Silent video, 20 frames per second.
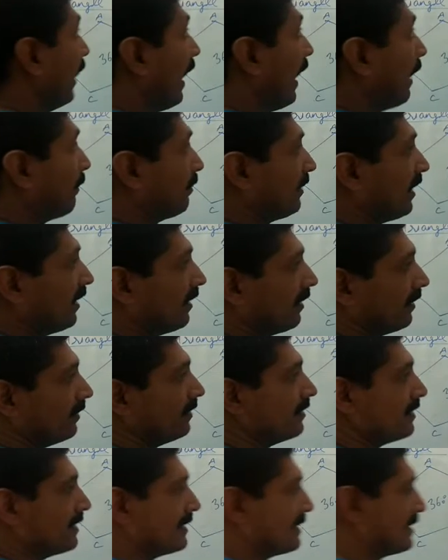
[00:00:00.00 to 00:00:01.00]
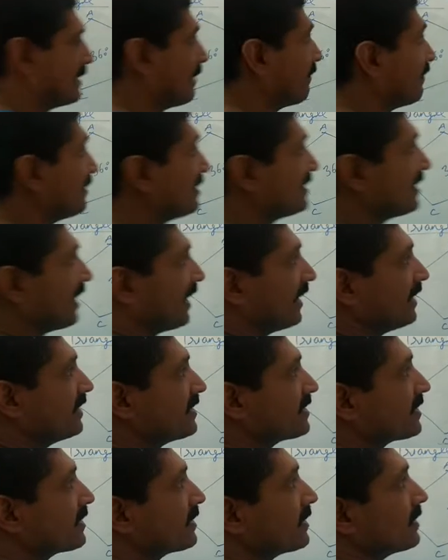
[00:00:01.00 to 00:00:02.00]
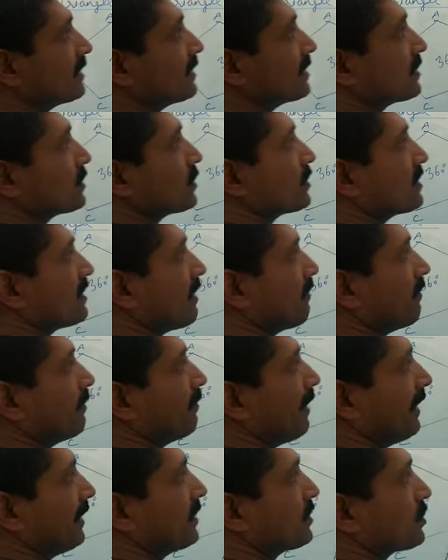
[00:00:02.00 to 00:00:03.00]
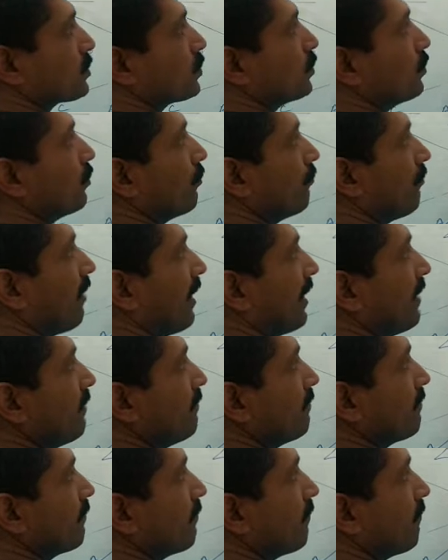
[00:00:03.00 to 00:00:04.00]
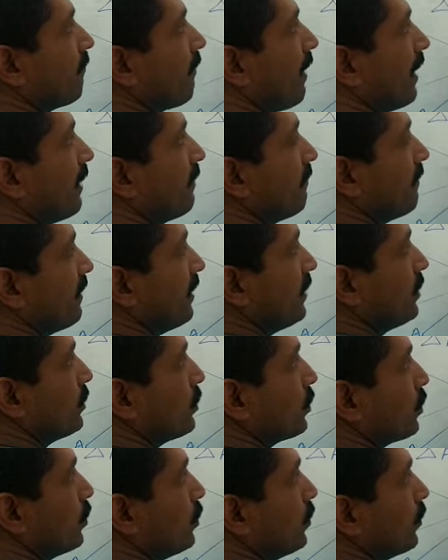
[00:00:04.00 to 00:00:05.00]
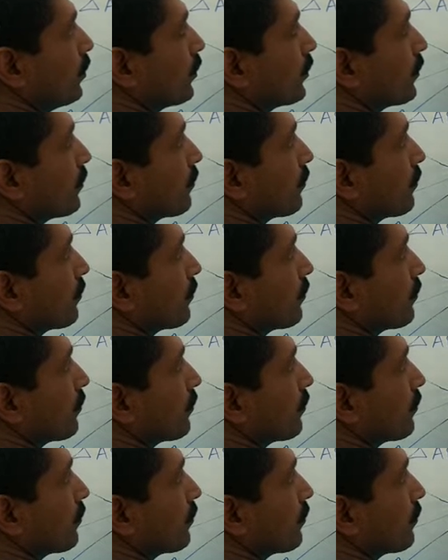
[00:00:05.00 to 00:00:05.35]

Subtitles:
heptagon, 7 sides, so 7 minus 2, 5. 5 into